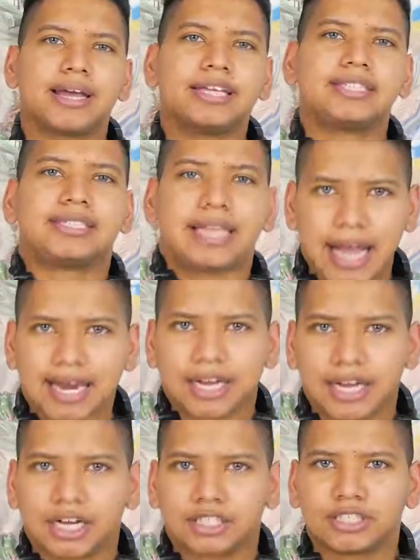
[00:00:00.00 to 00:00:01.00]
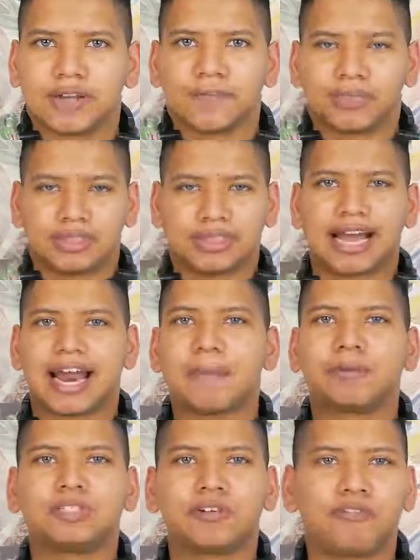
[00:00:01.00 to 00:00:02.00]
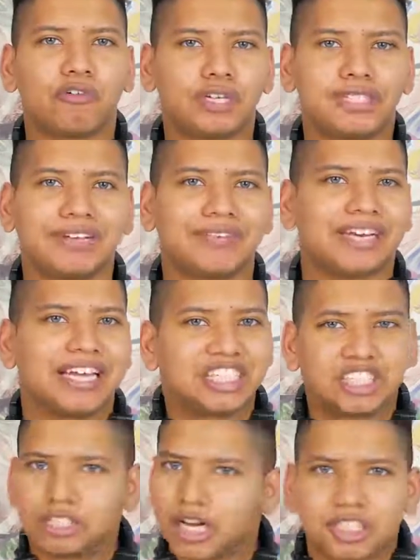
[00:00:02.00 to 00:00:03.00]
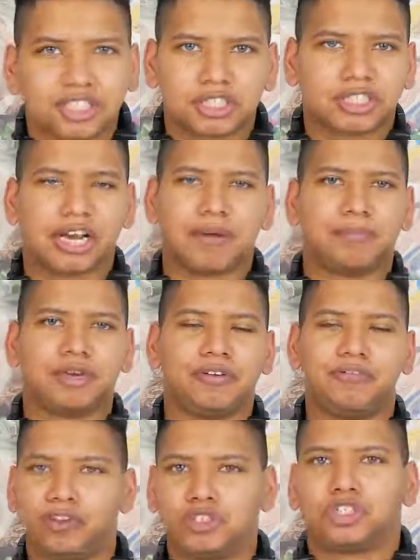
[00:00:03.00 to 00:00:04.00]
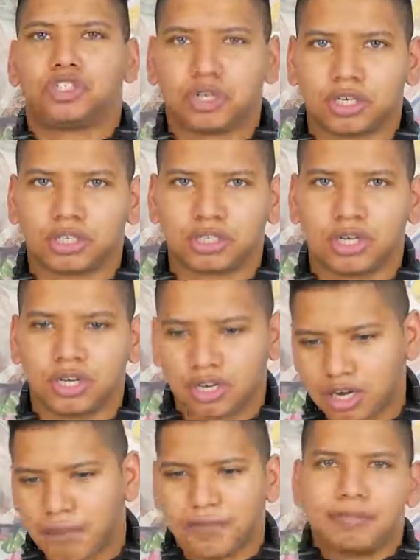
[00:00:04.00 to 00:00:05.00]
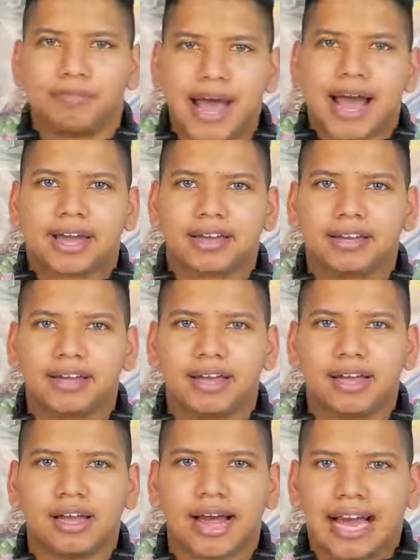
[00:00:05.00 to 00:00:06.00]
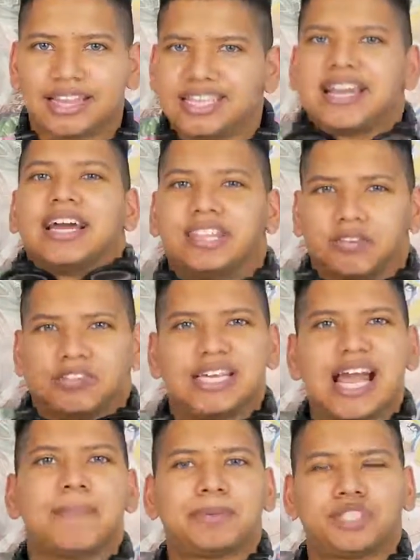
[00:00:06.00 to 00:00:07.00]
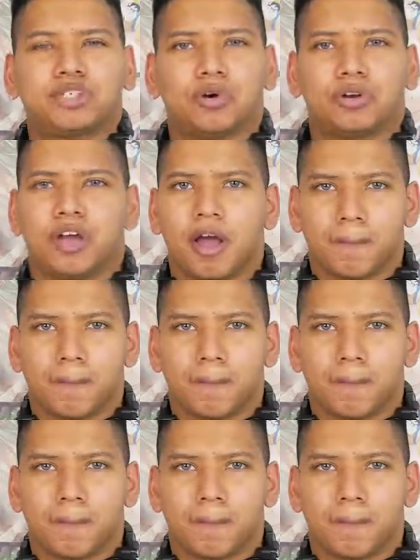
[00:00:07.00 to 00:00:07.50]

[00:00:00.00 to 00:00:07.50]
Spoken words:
is telling us that episode 47 is not just gonna be Future Trunks coming back at the end of the episode.